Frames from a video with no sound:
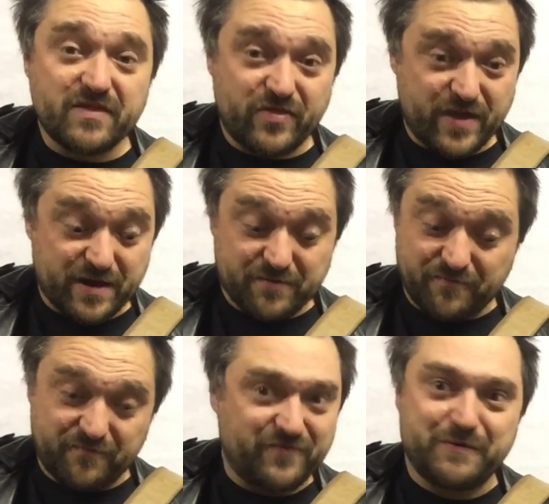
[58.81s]

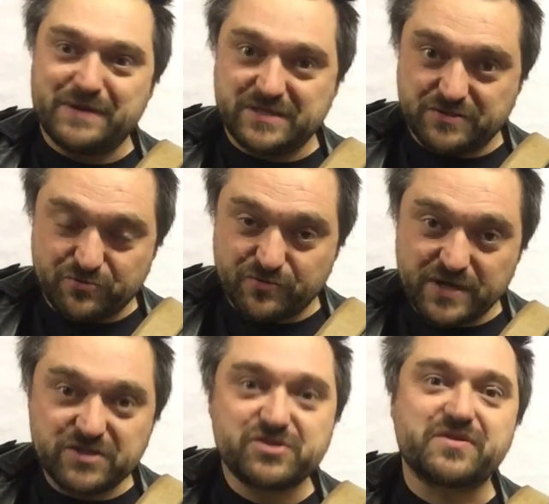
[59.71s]
they're very easy to
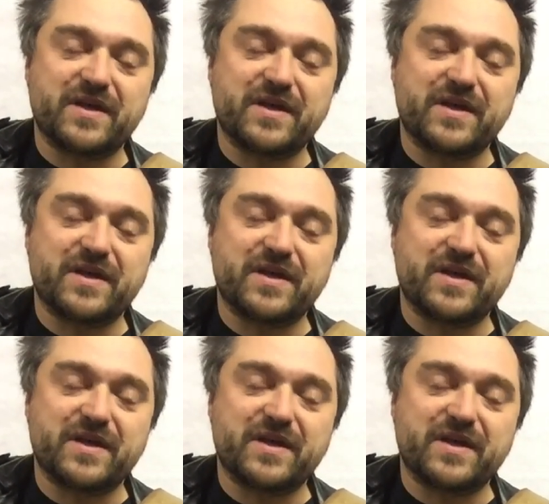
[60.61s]
reach,